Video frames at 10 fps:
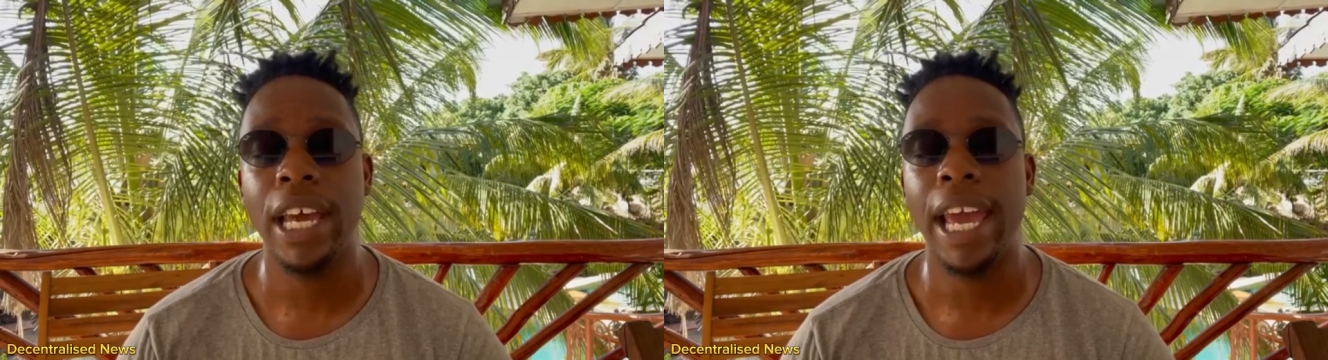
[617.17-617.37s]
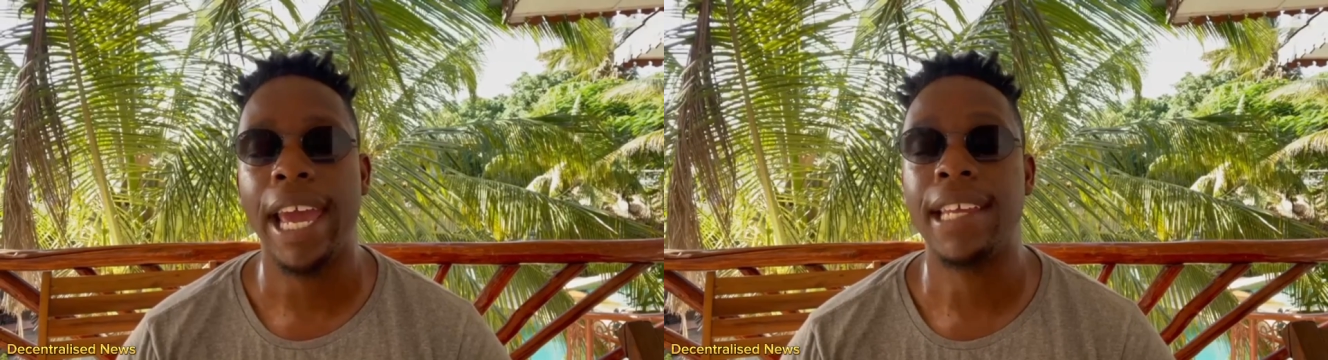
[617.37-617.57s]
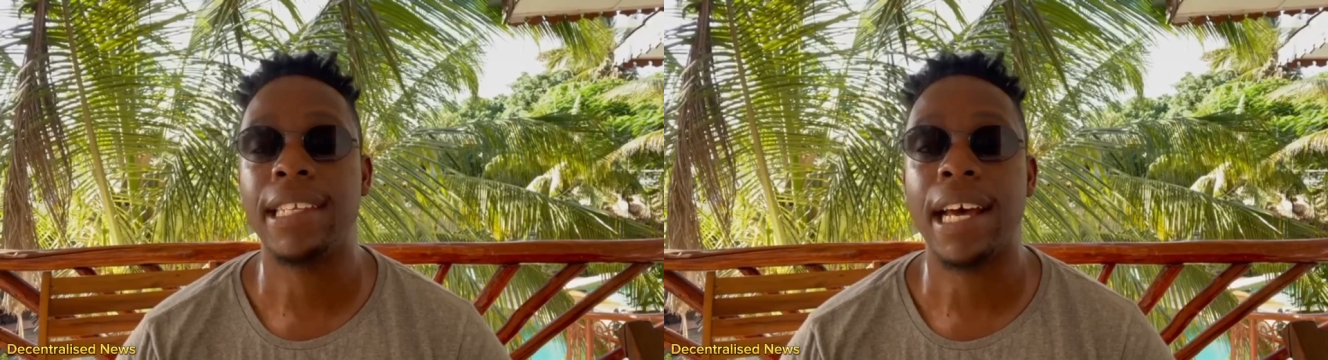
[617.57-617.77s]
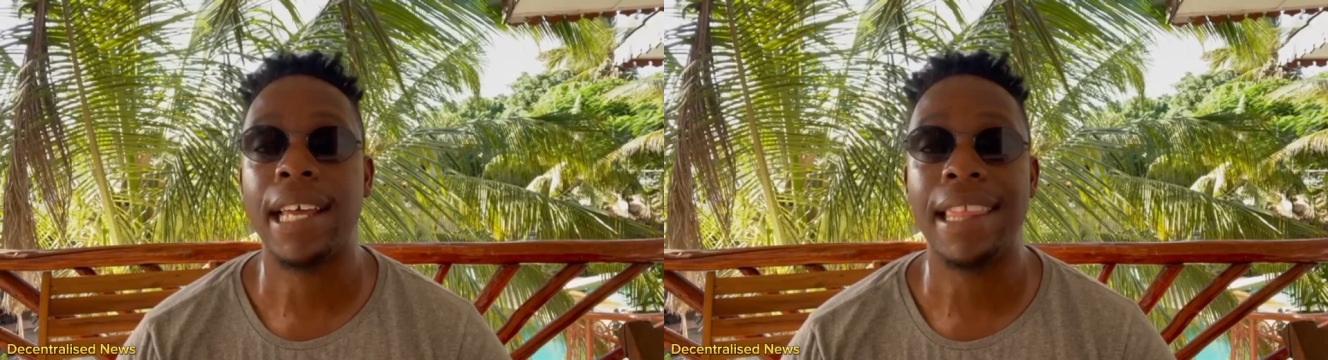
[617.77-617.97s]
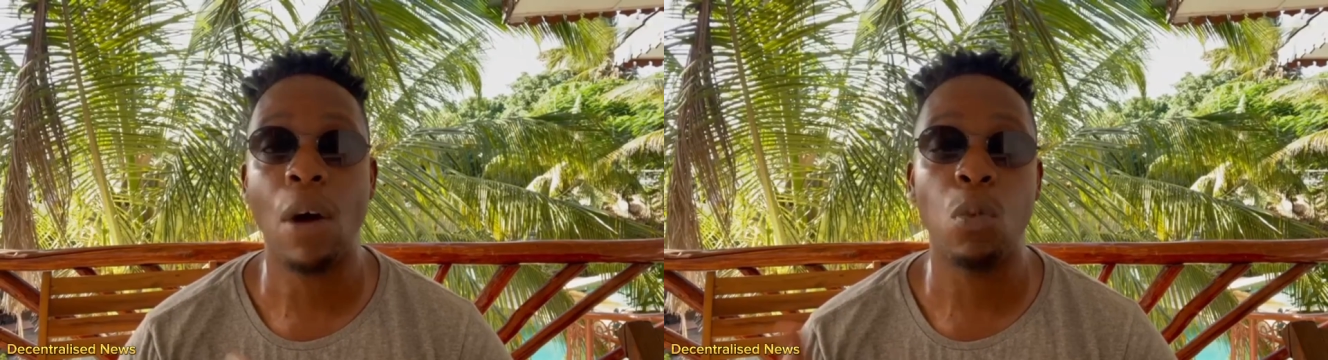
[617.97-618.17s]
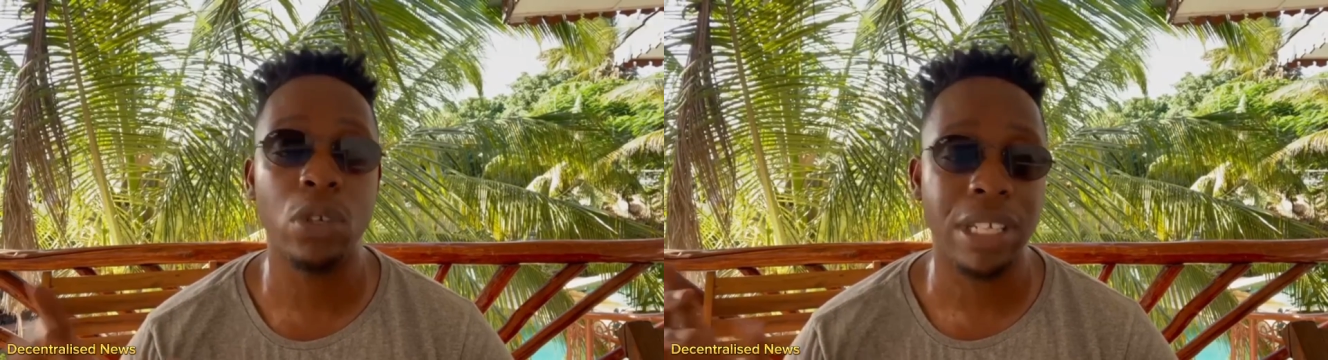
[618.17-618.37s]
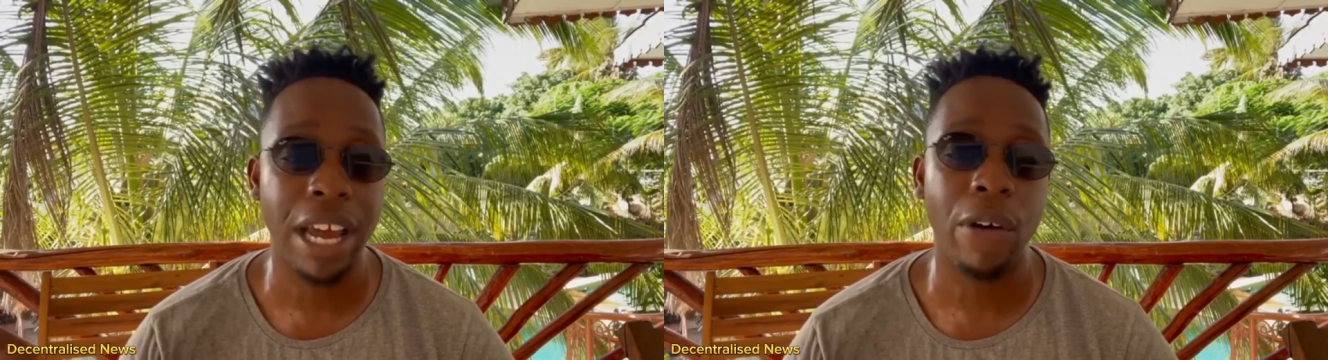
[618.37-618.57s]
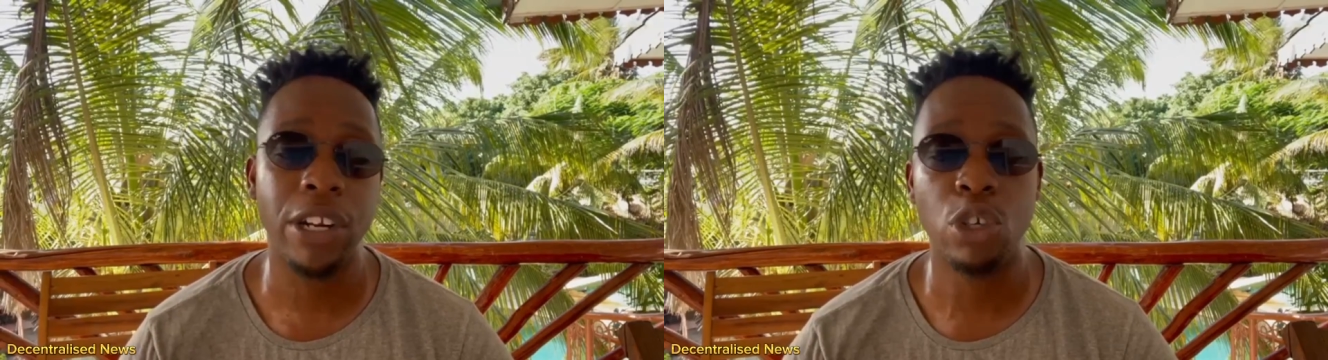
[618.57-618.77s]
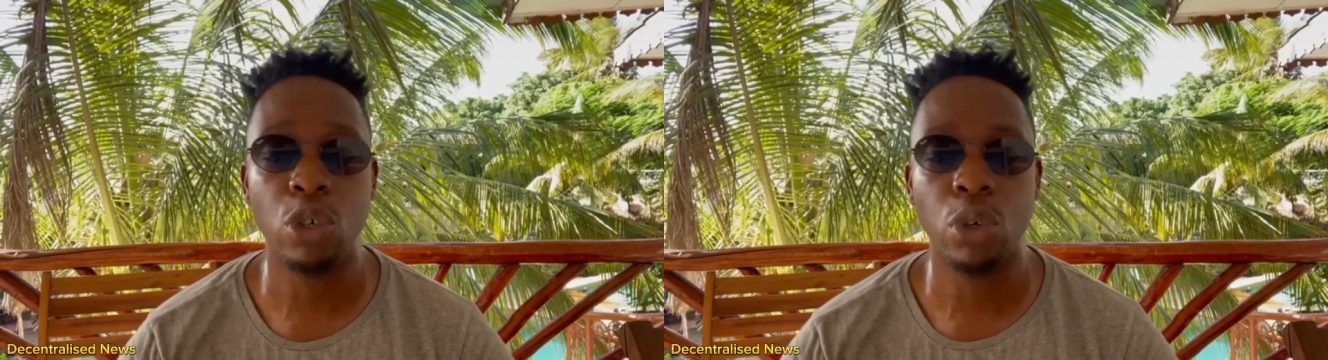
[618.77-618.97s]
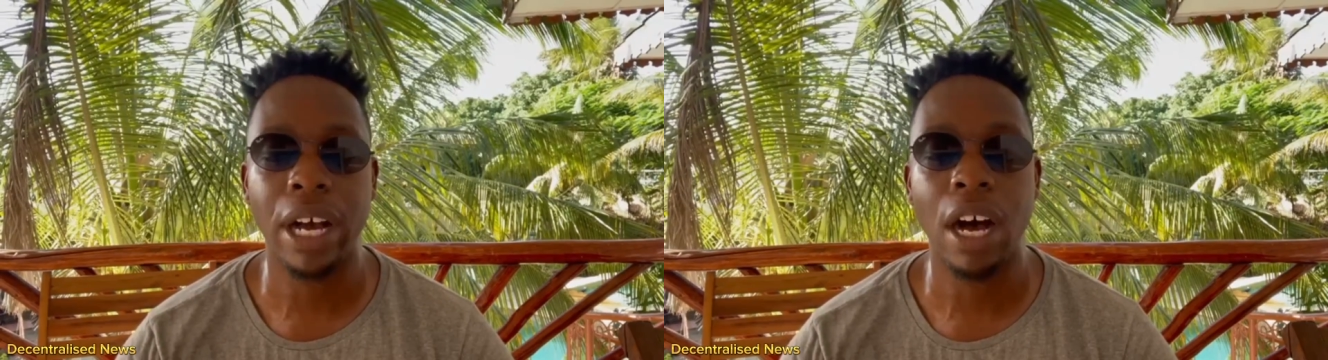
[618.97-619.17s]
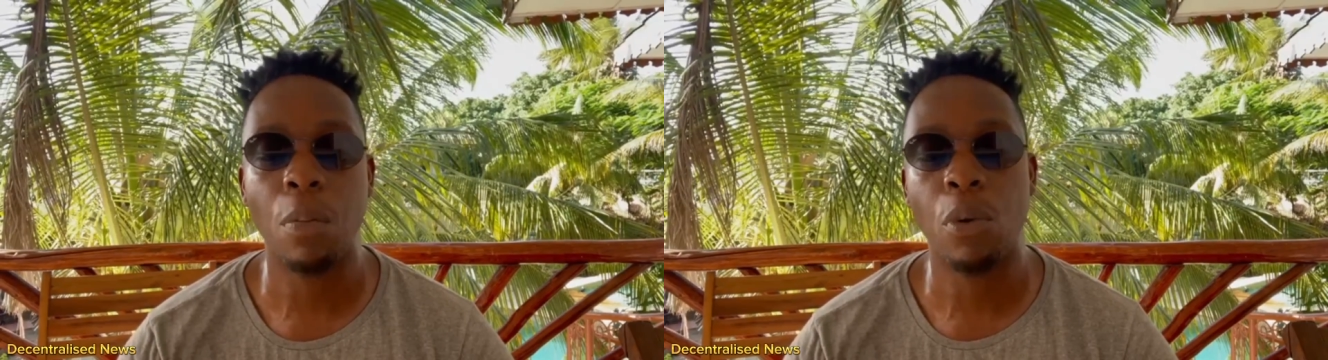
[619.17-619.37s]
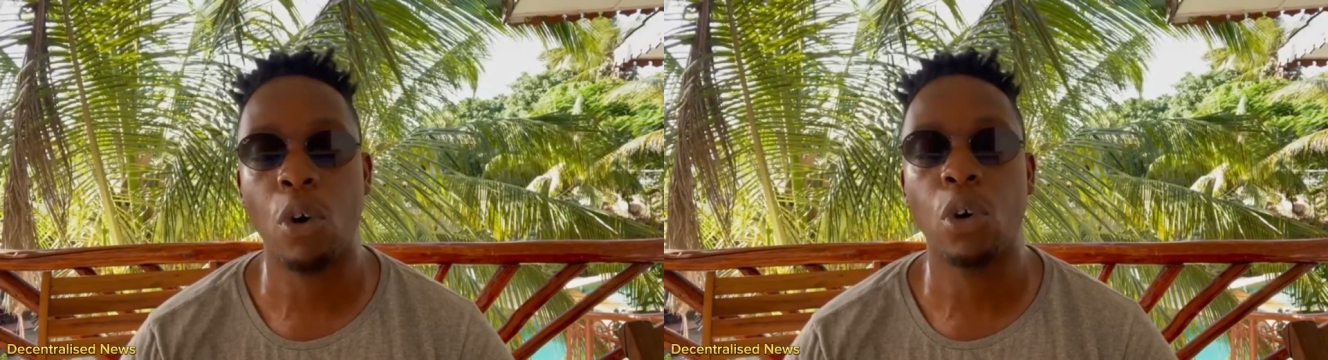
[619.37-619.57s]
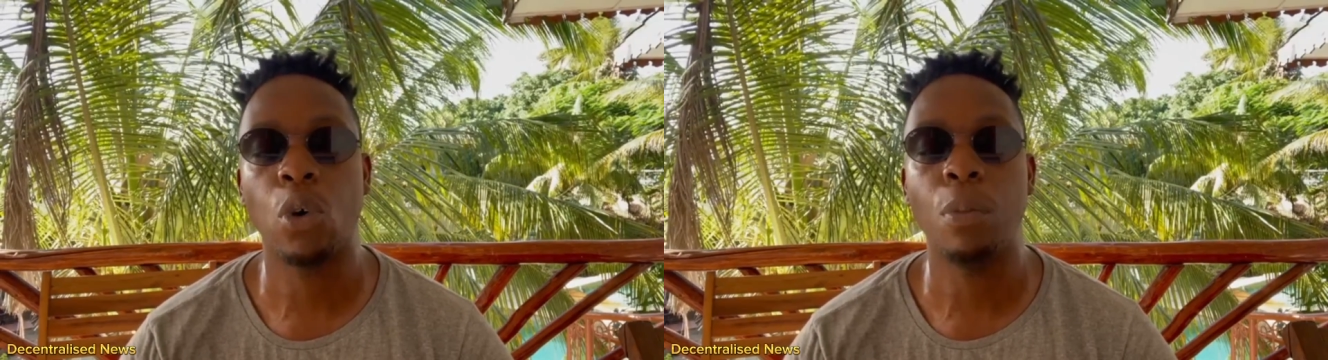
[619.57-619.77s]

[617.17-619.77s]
and uh, that will direct you to Cow protocol.